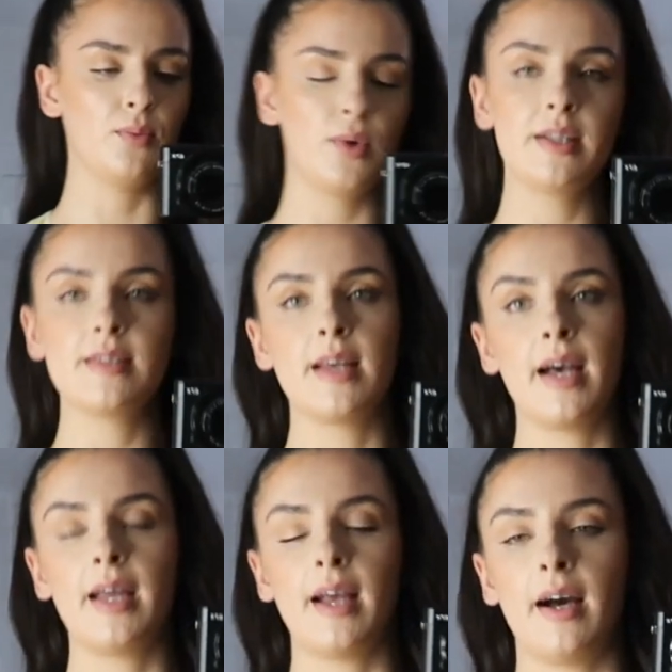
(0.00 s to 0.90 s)
would
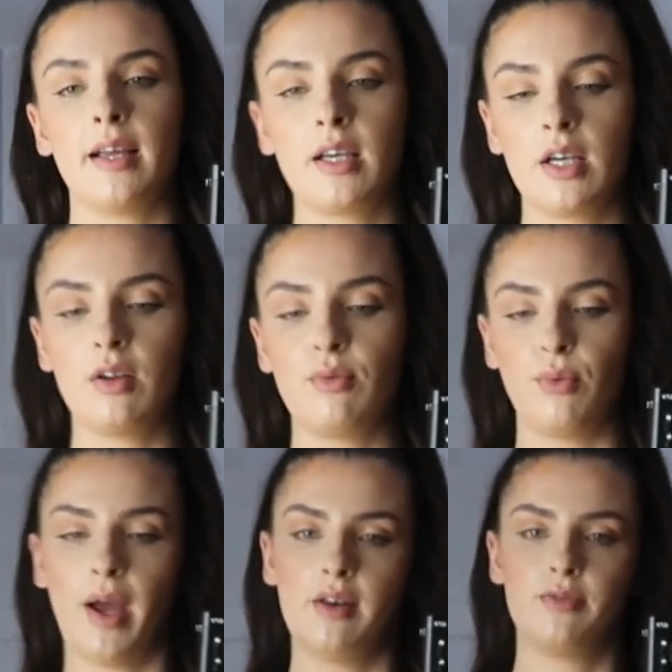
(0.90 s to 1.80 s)
say I could have
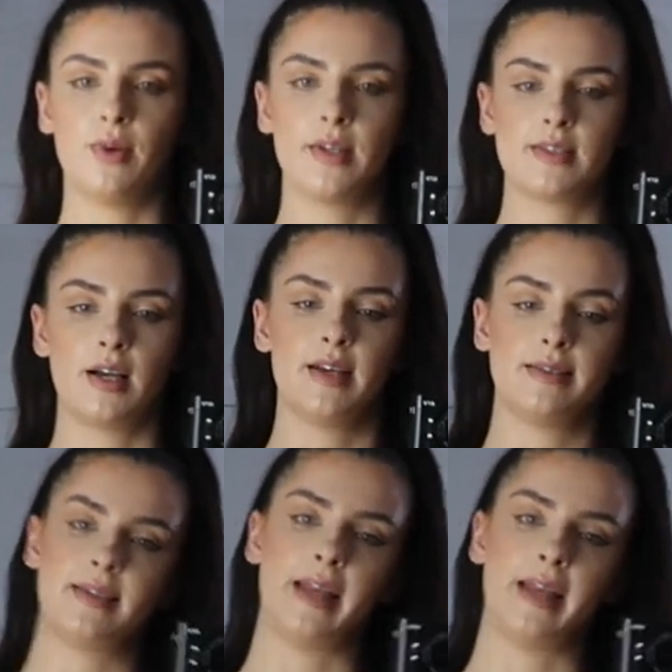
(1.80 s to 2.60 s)
went for a size